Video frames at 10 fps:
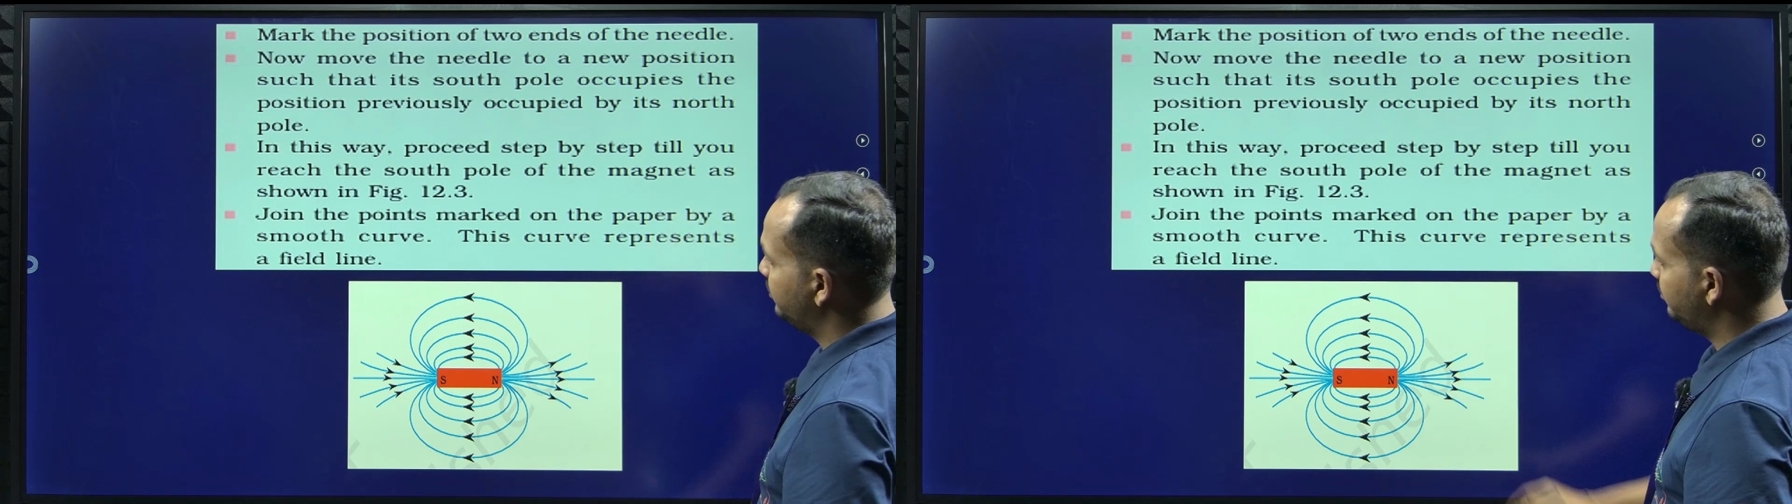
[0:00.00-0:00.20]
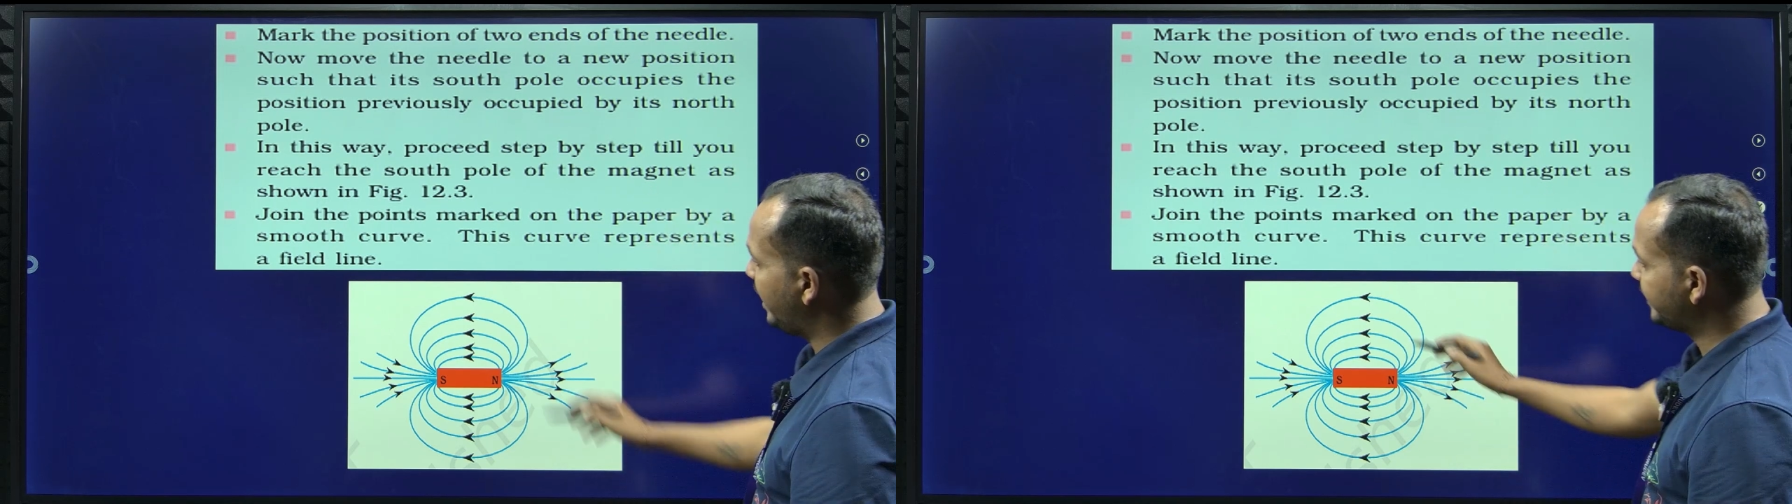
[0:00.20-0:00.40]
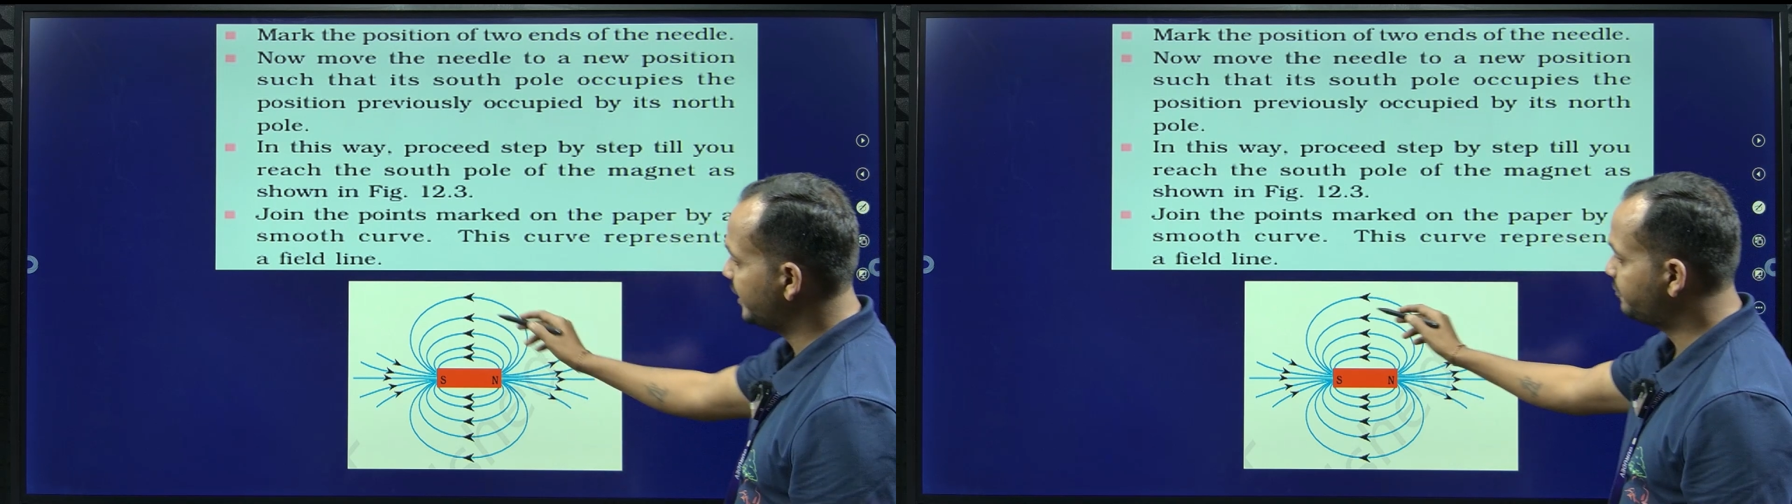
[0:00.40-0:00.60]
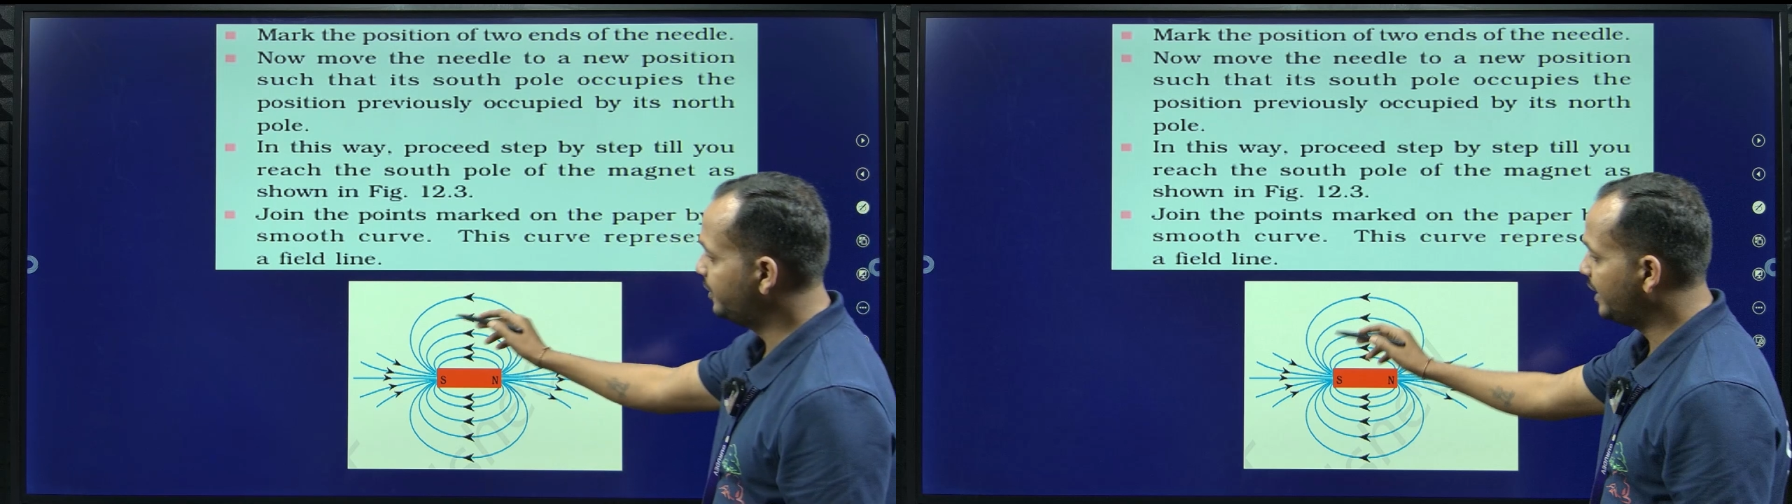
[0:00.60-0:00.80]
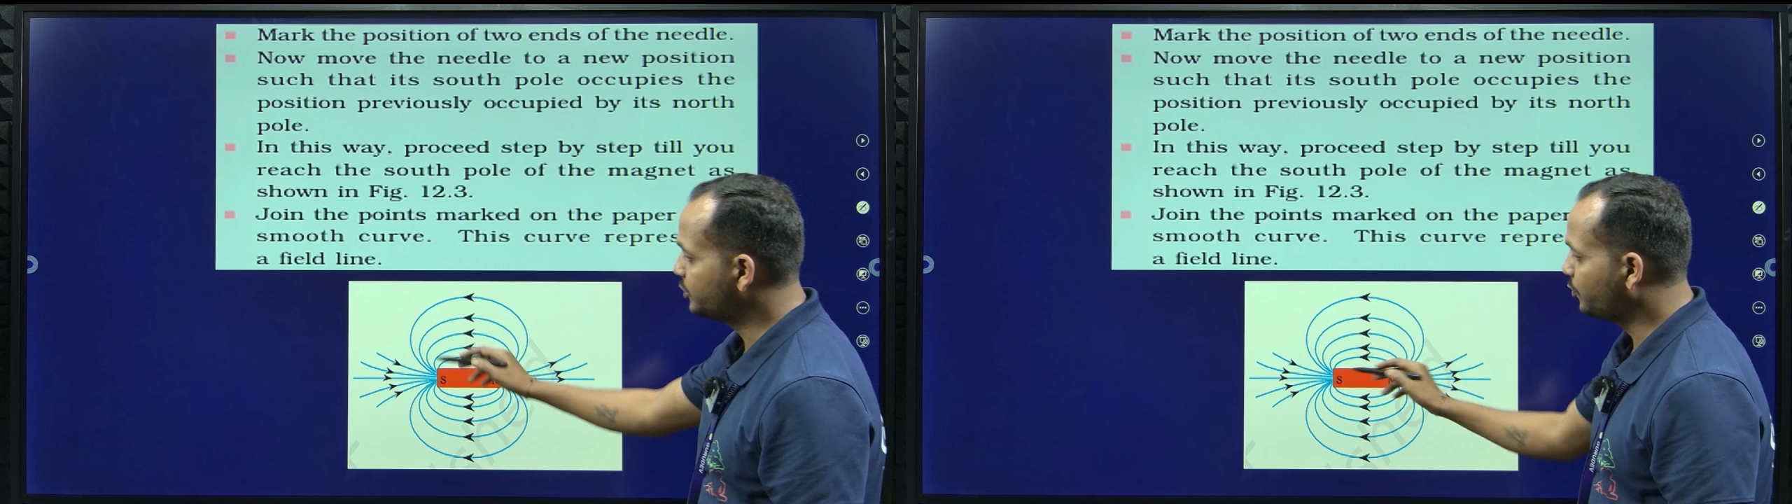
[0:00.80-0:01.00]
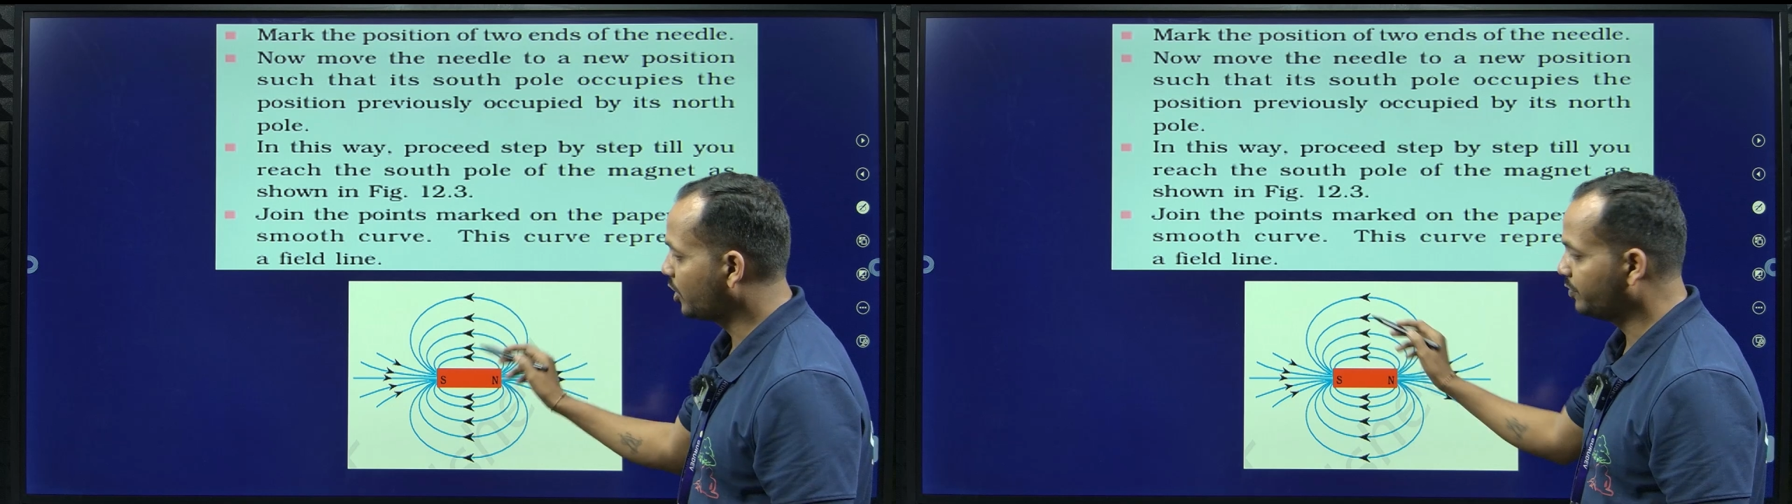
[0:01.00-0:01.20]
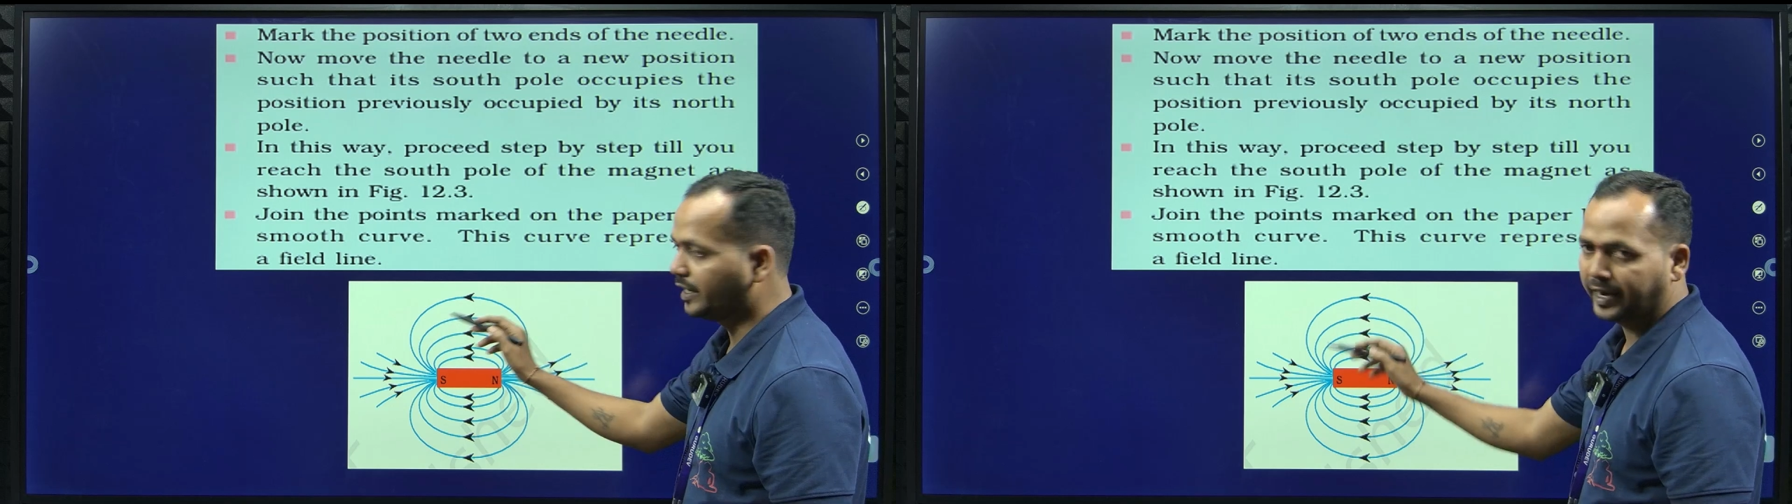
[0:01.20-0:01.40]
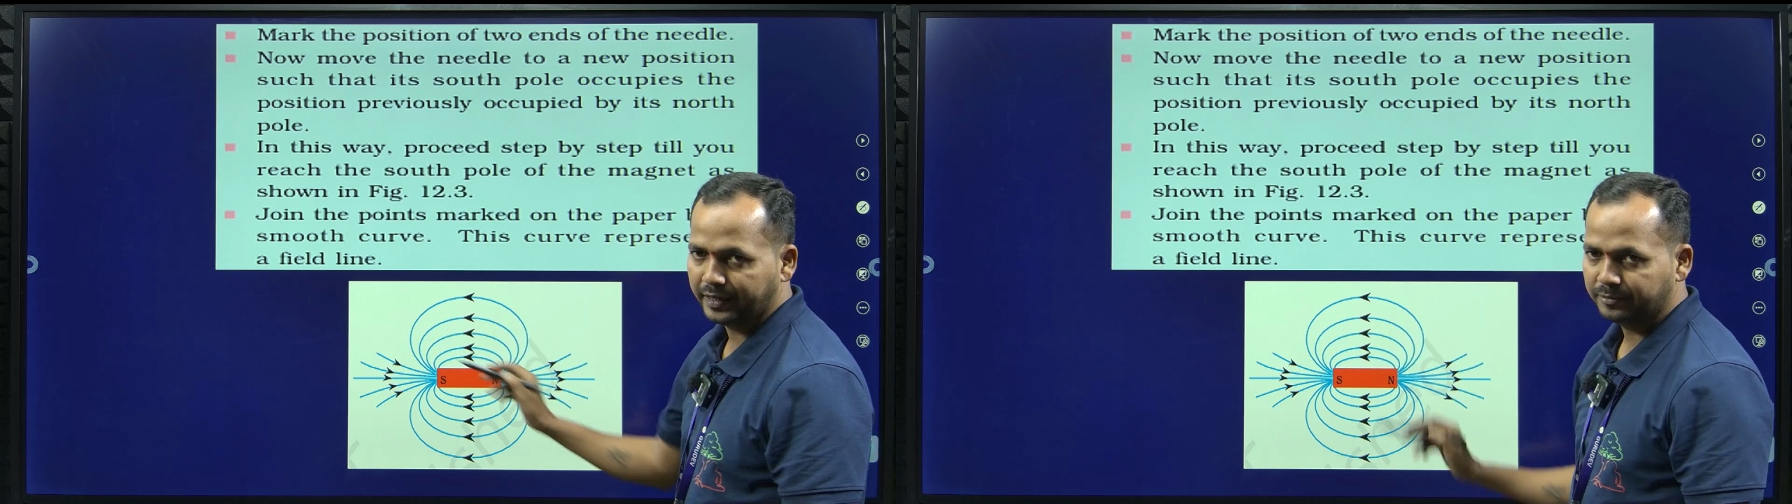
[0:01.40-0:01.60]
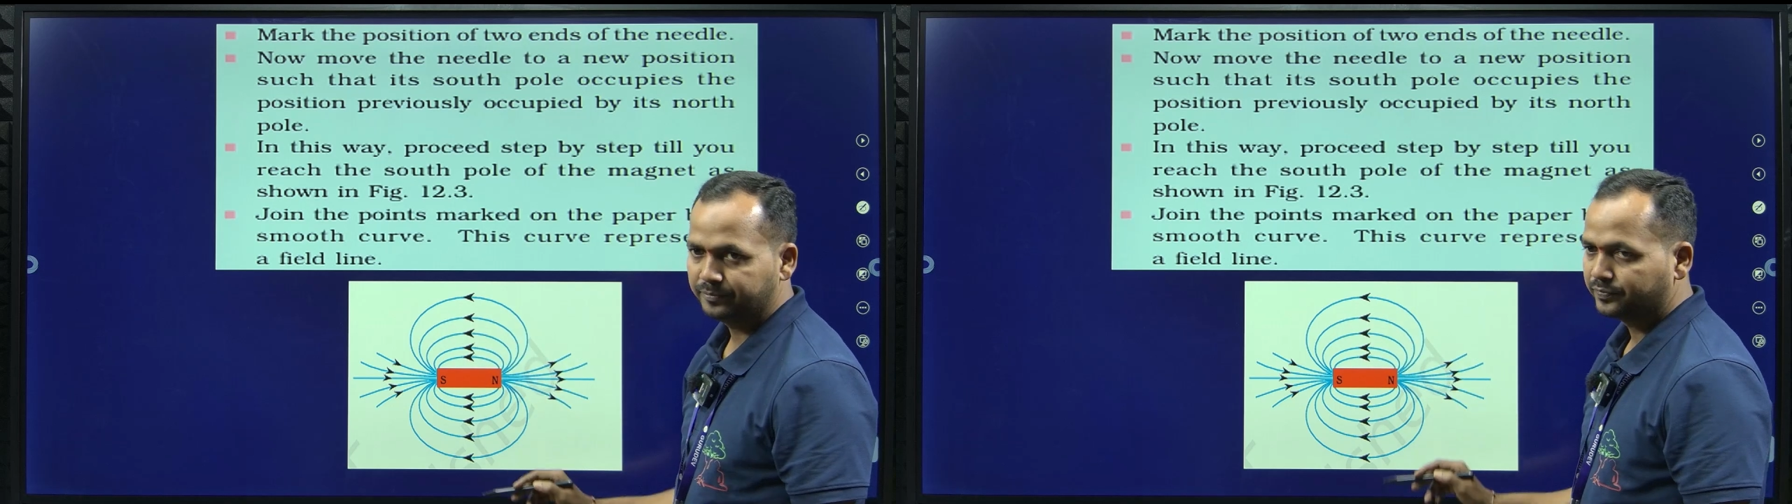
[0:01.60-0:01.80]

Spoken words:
magnetic field lines what we get